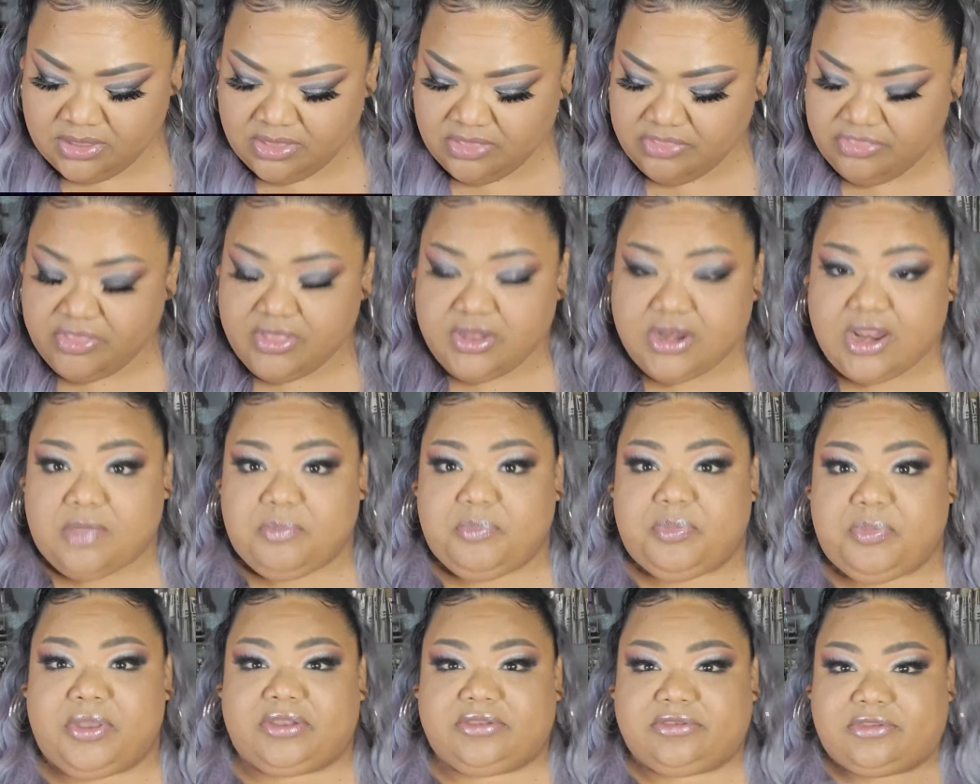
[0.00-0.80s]
Then I
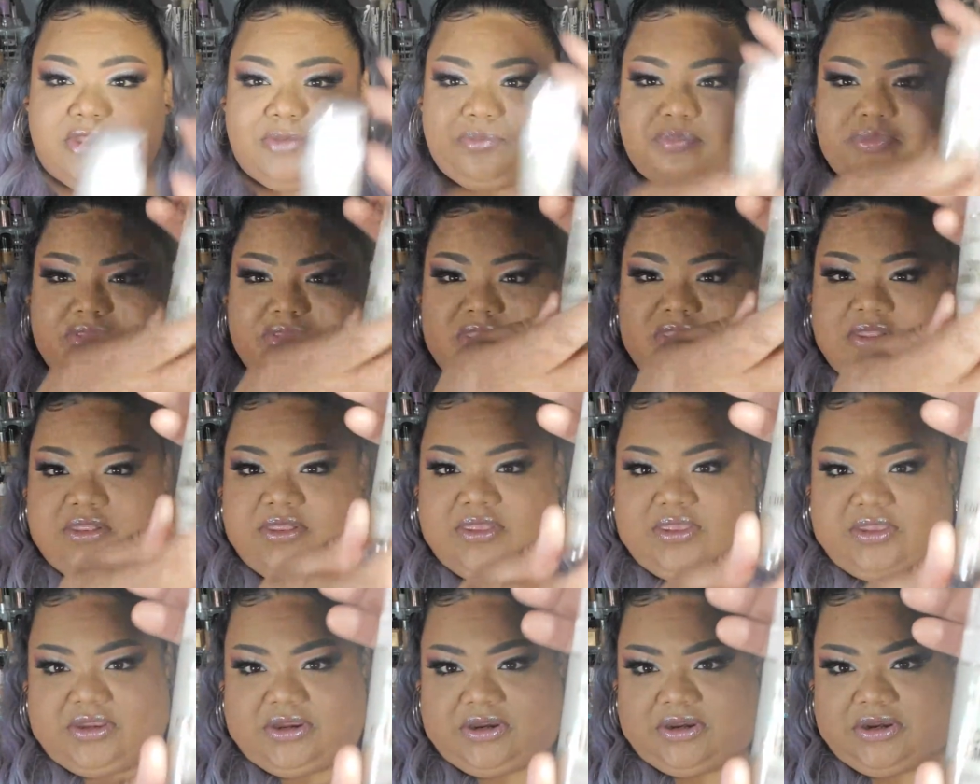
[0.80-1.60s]
picked up this
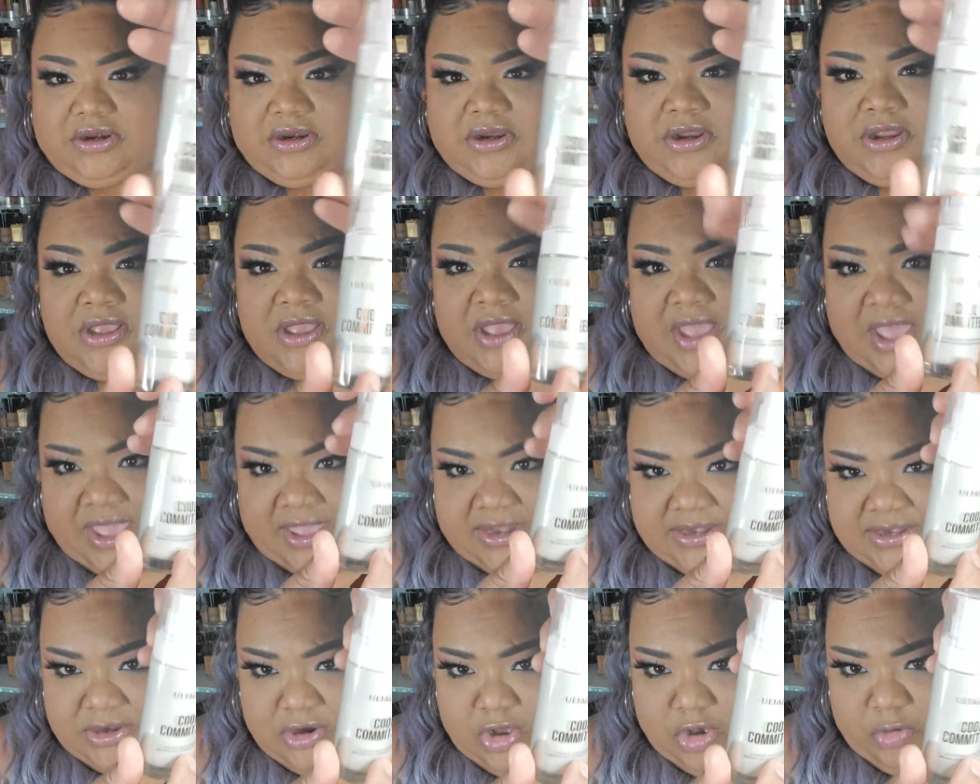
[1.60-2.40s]
here. I
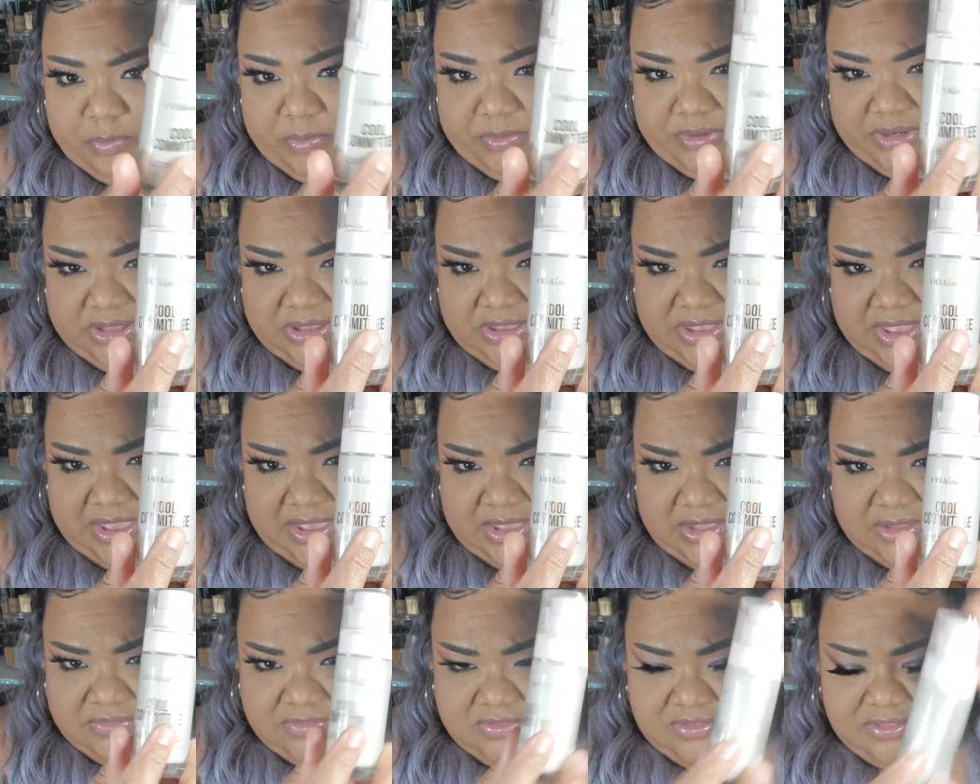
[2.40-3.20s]
didn't open it
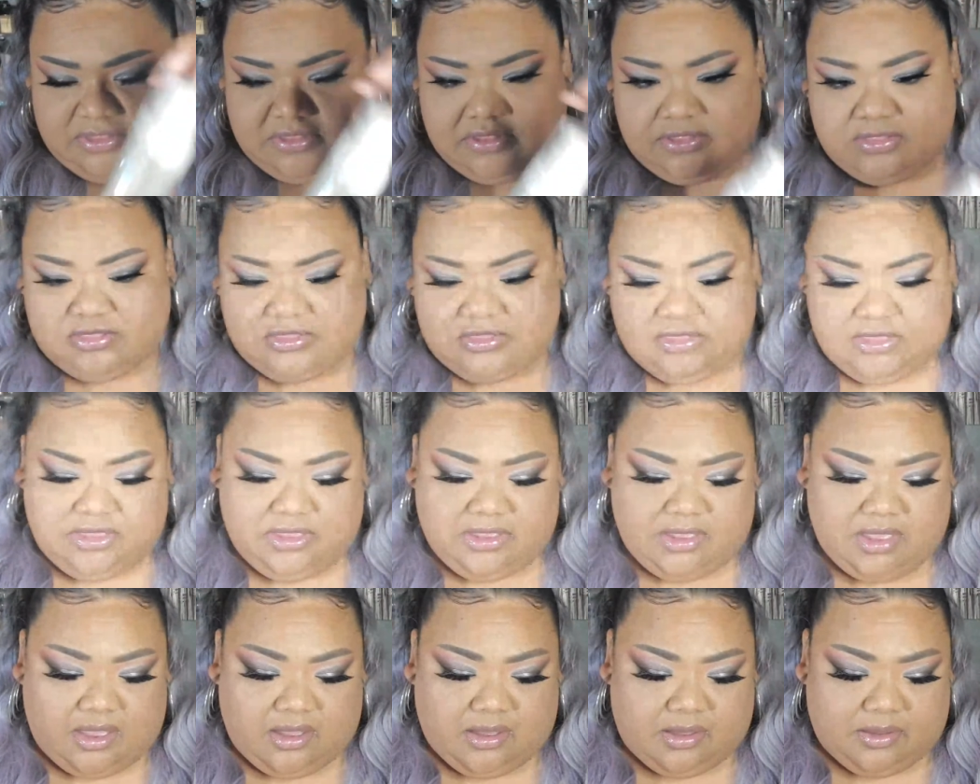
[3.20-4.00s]
yet. This is
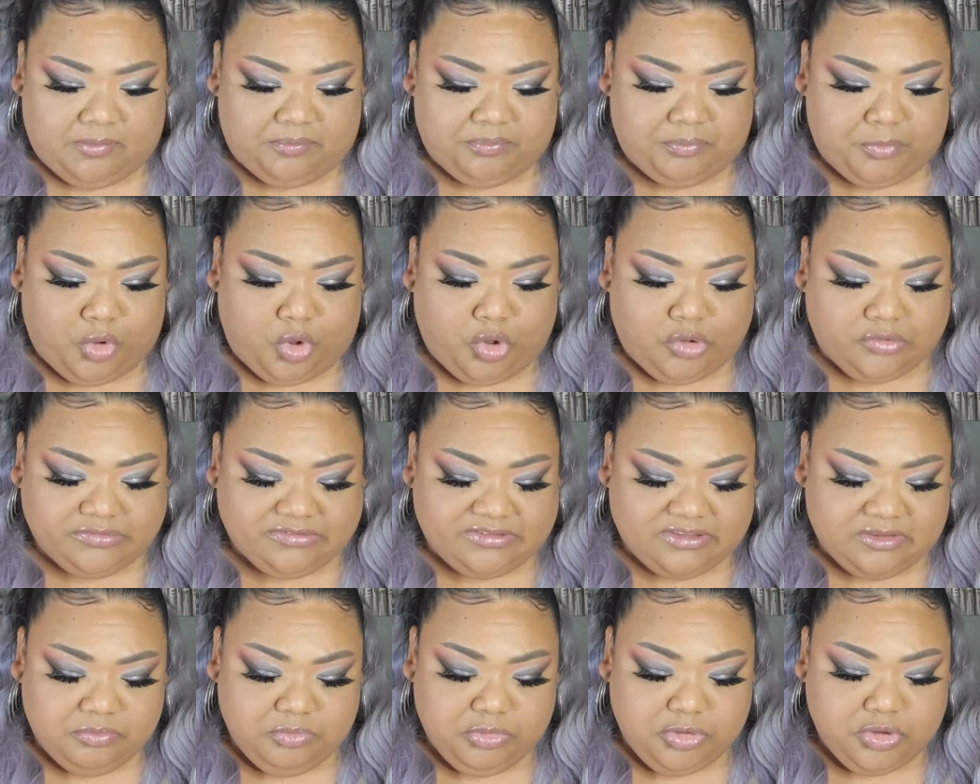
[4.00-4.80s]
the um,
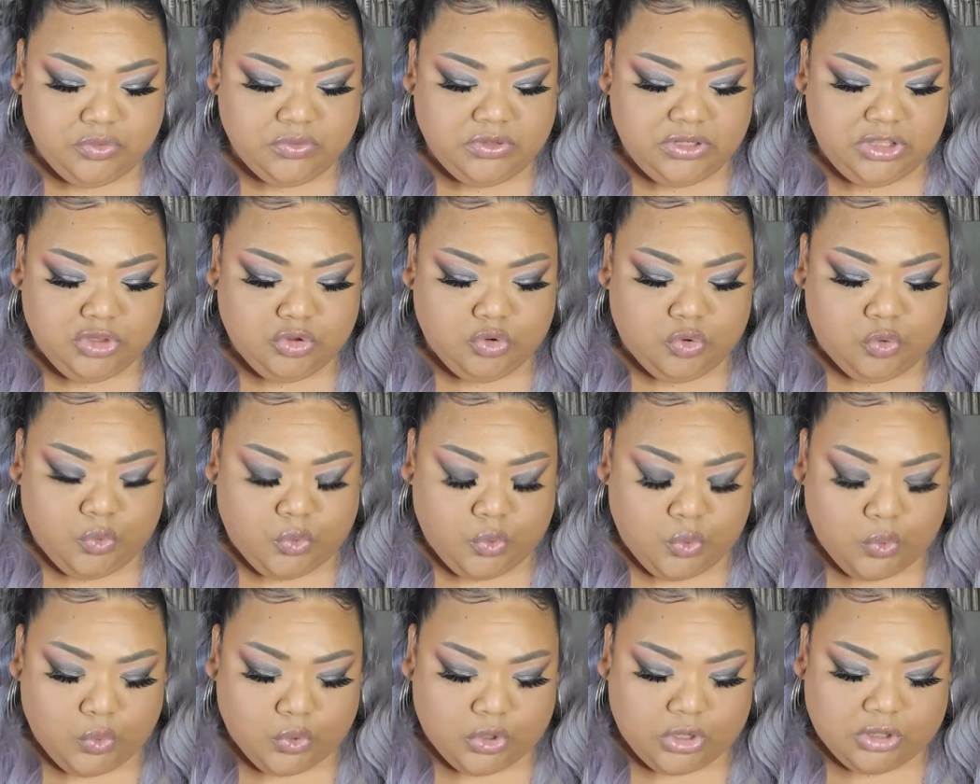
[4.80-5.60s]
Ulta Beauty
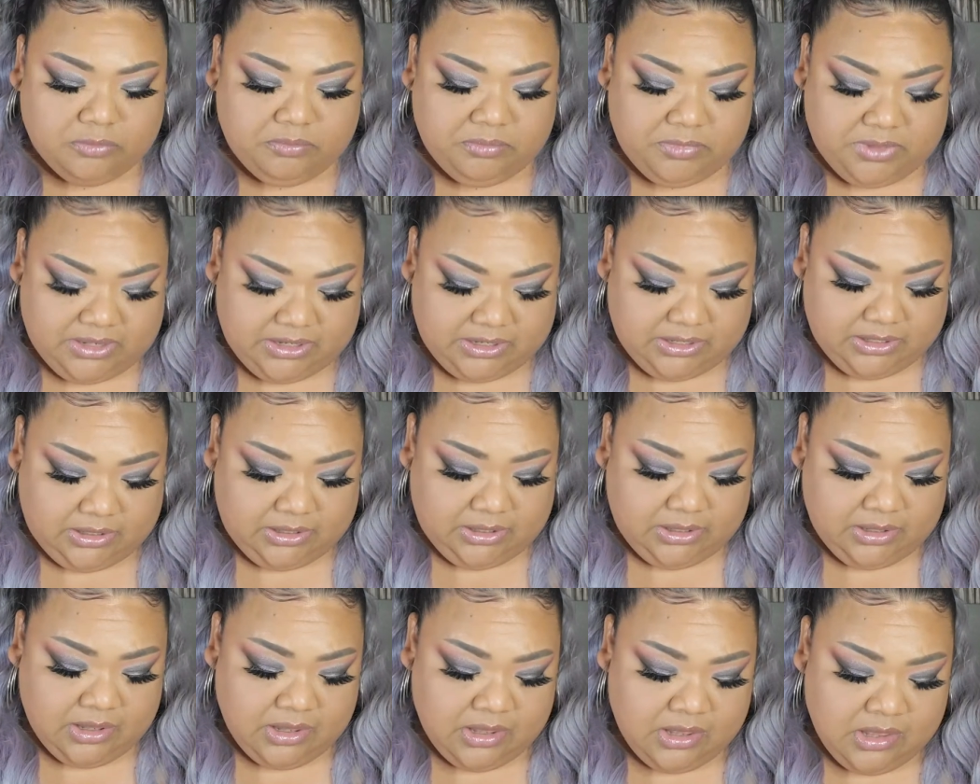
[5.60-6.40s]
Cool
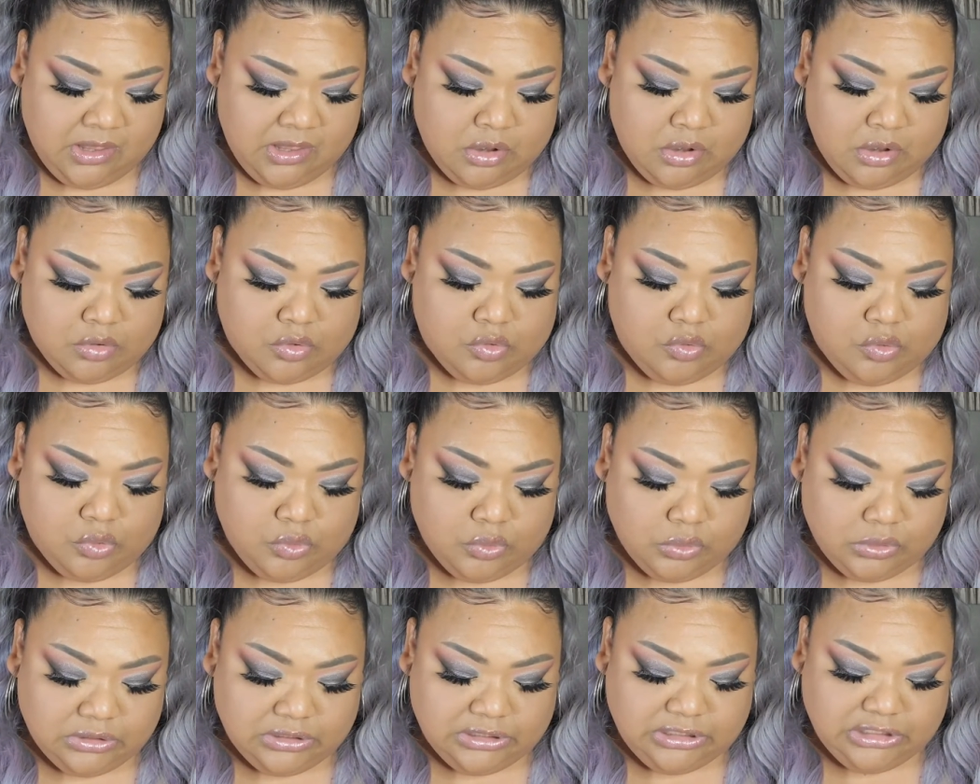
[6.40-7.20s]
Committee
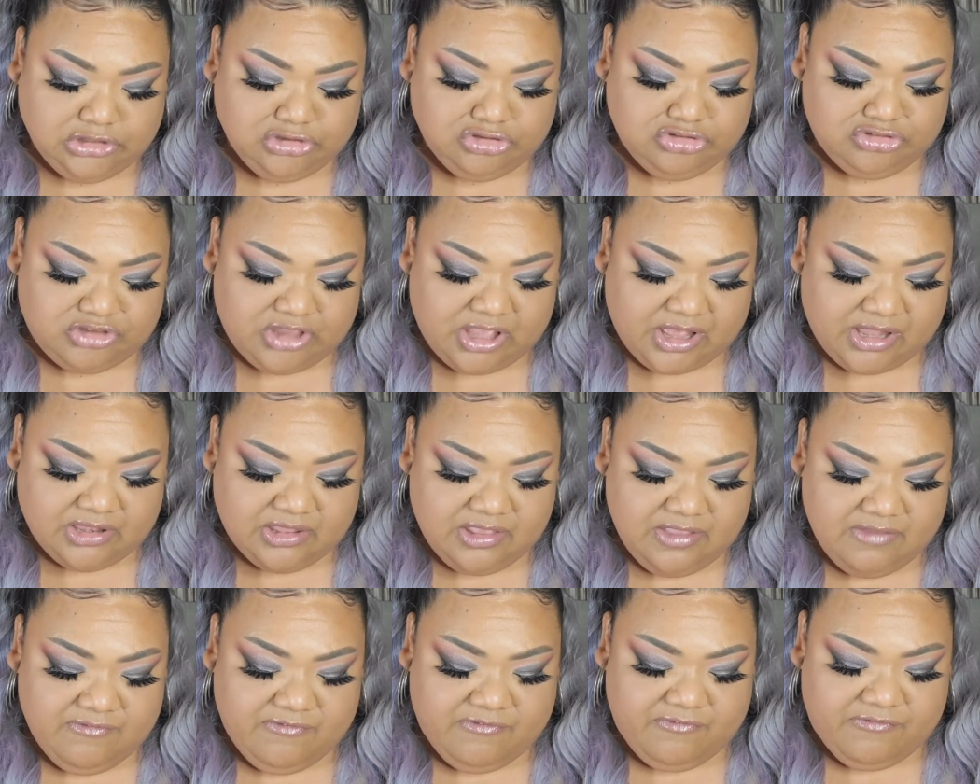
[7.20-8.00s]
Cooling
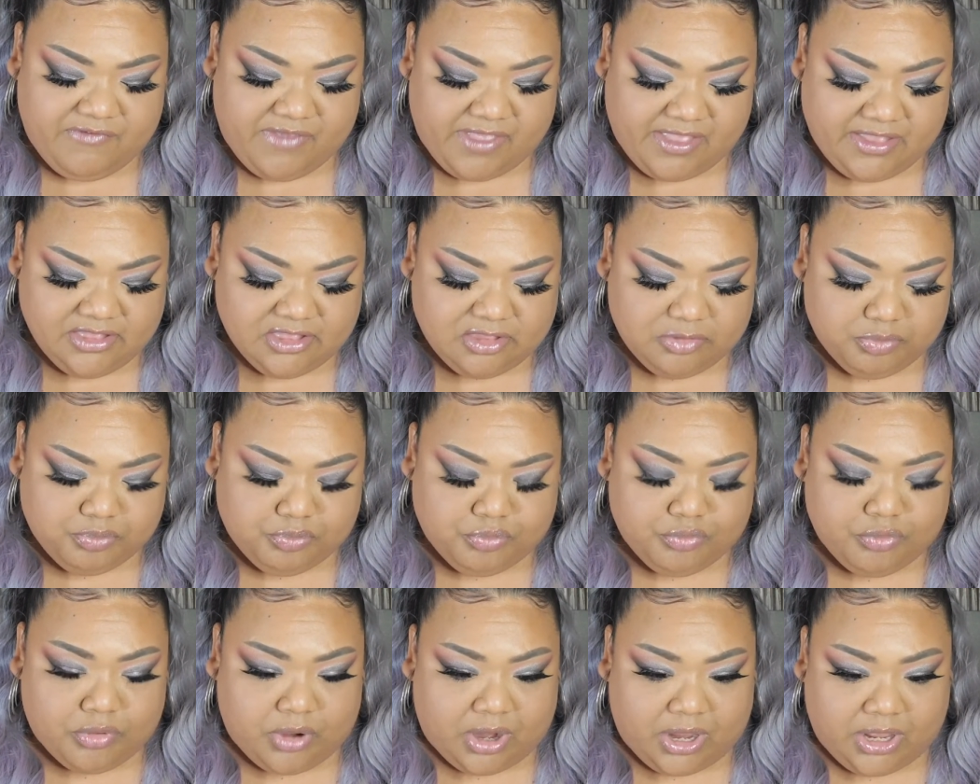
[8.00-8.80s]
Jelly Face
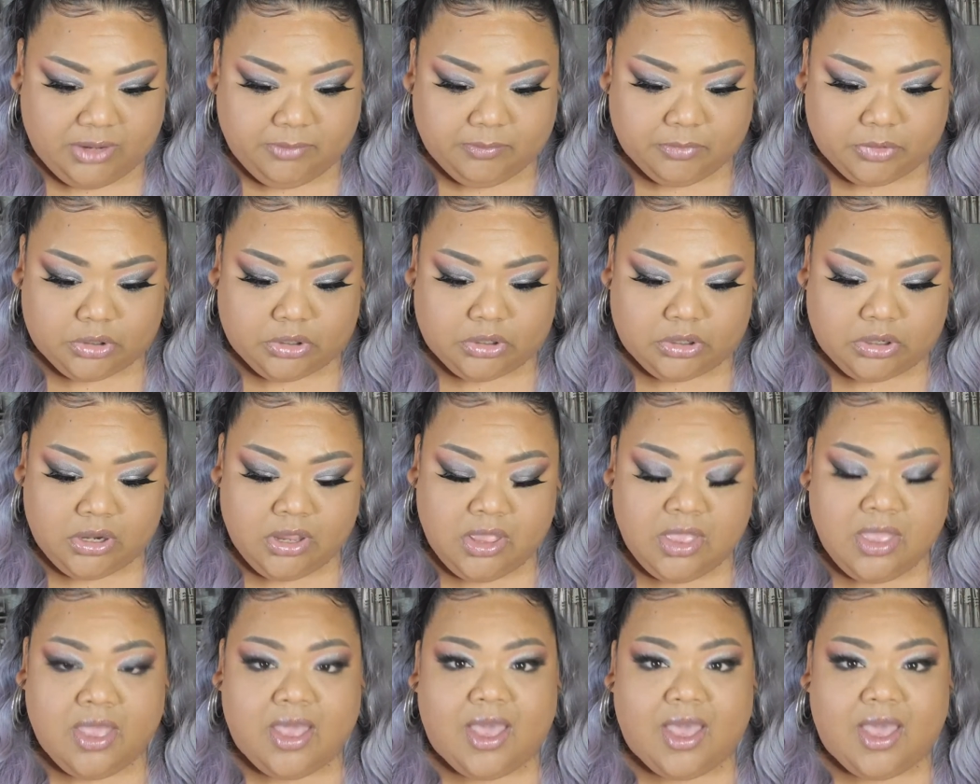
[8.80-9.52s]
Primer.